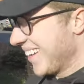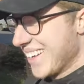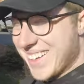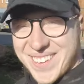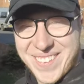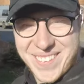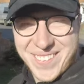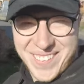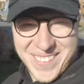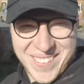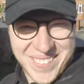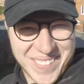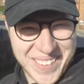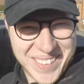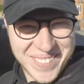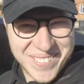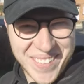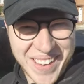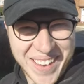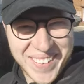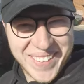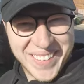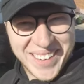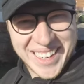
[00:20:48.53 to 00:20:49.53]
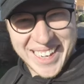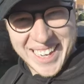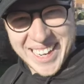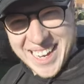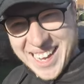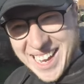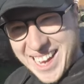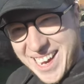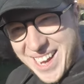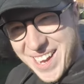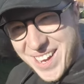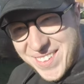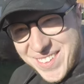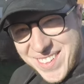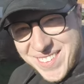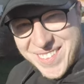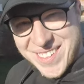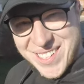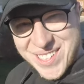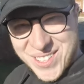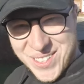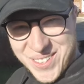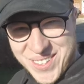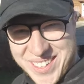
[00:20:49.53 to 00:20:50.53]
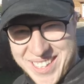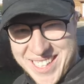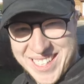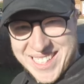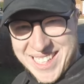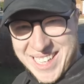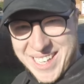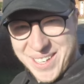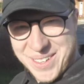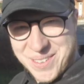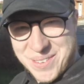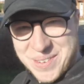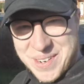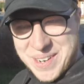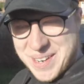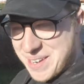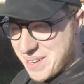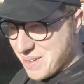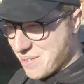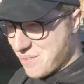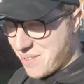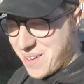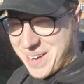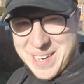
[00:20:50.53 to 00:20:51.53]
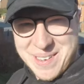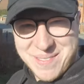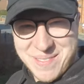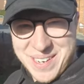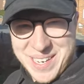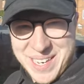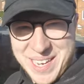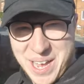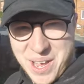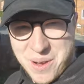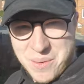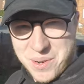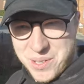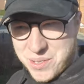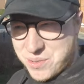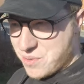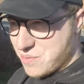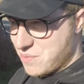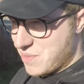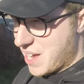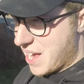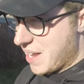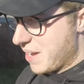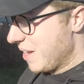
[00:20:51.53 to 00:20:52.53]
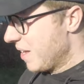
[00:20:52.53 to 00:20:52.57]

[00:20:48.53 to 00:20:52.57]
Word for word: what a boat! And I hope you've enjoyed this little funny video which we've done,